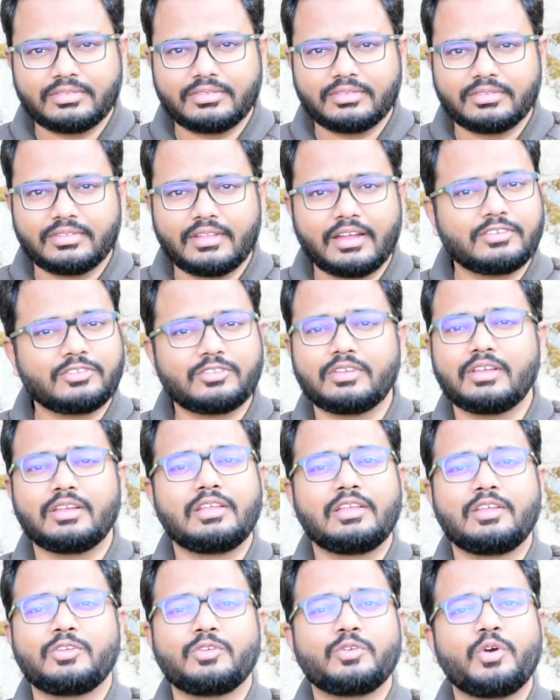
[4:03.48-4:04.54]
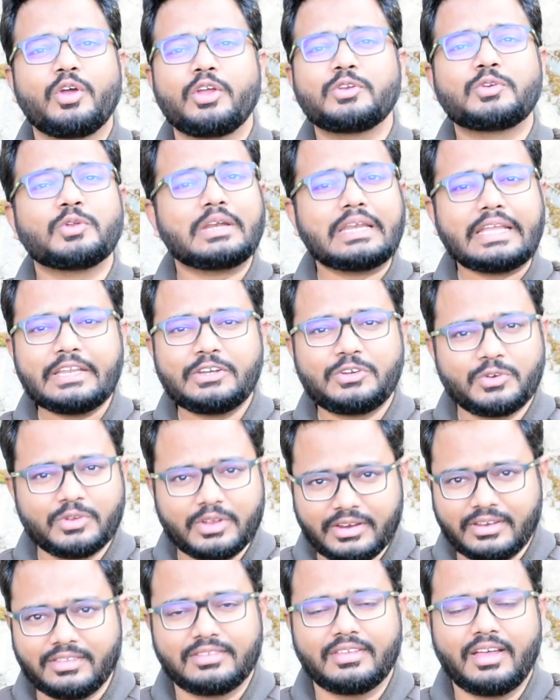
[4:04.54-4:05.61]
That's going to lead to a
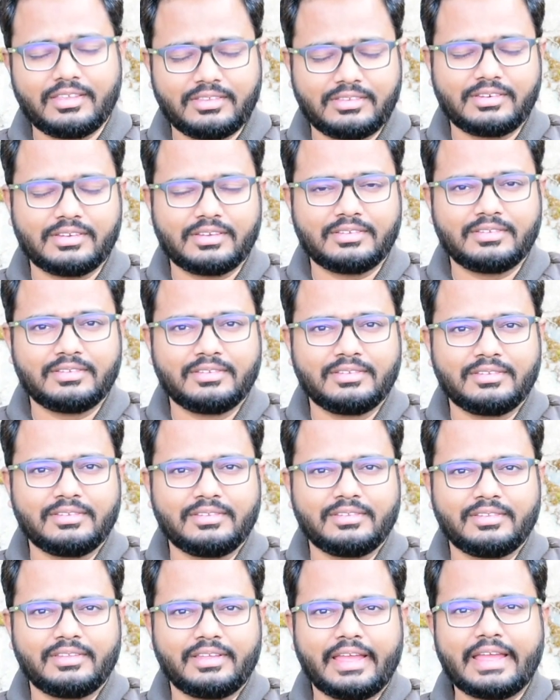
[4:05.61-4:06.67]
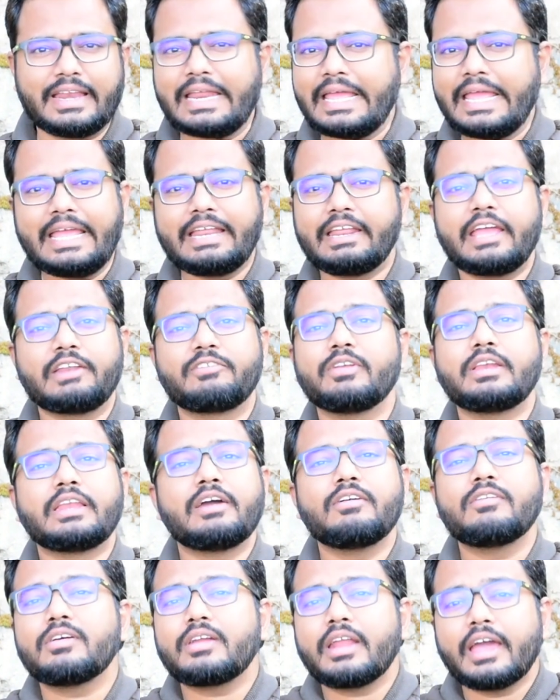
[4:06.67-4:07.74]
disaster. It will
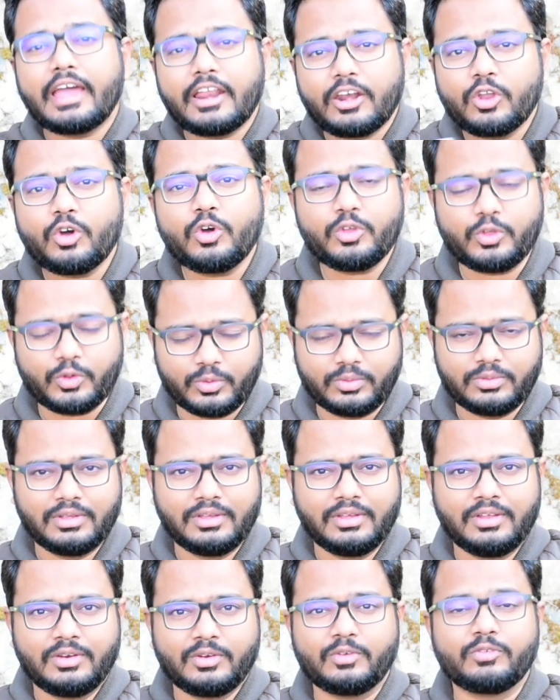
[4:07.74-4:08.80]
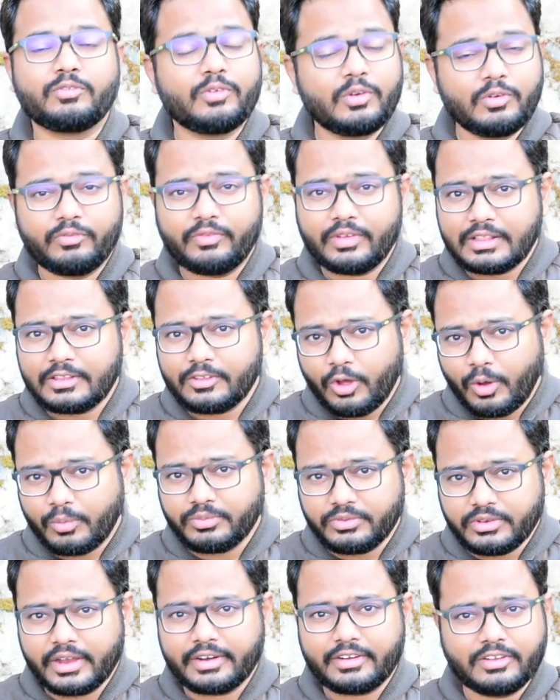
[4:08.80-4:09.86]
never allow you to fulfill the
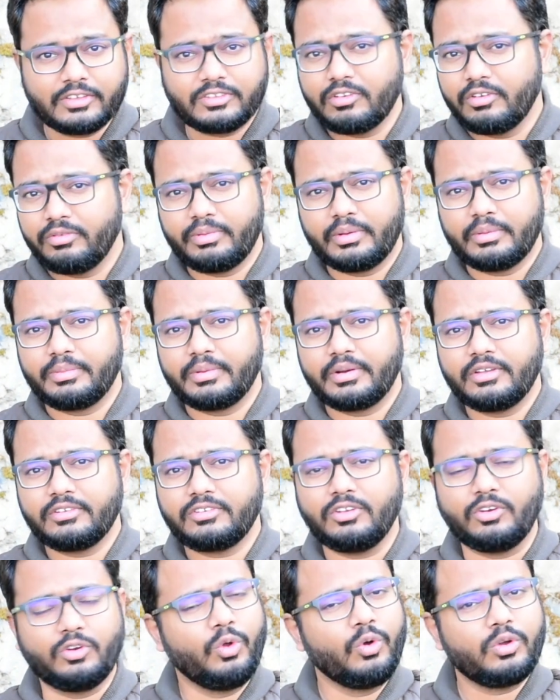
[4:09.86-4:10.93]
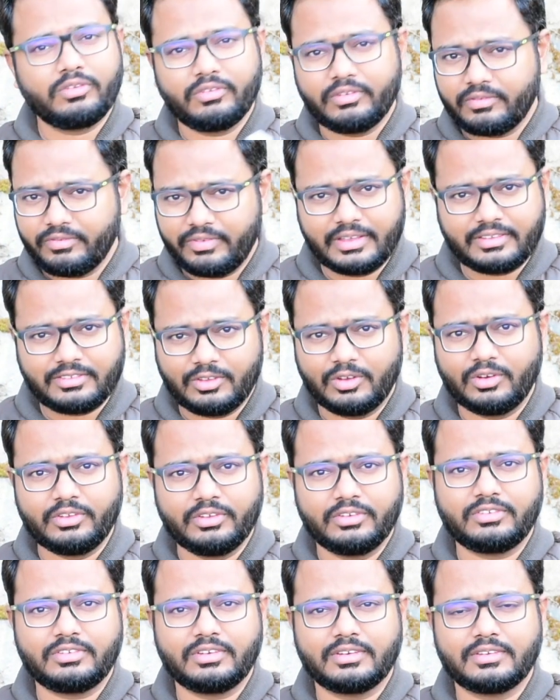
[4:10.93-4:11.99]
objectives of preparation. No quick fix
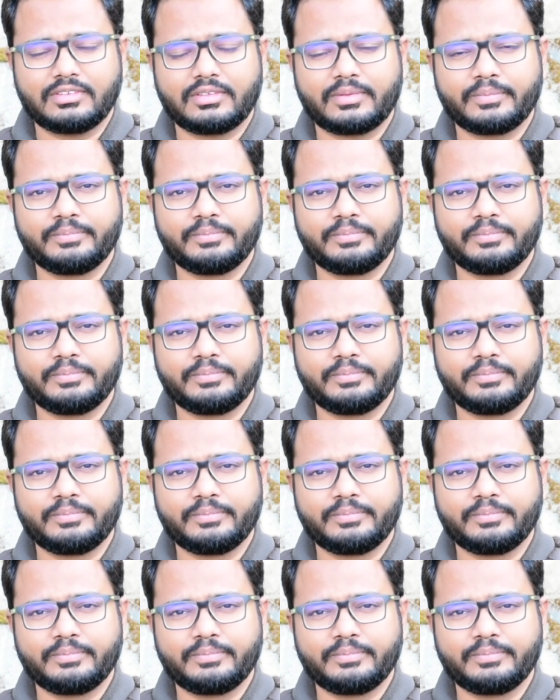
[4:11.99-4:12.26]
solutions.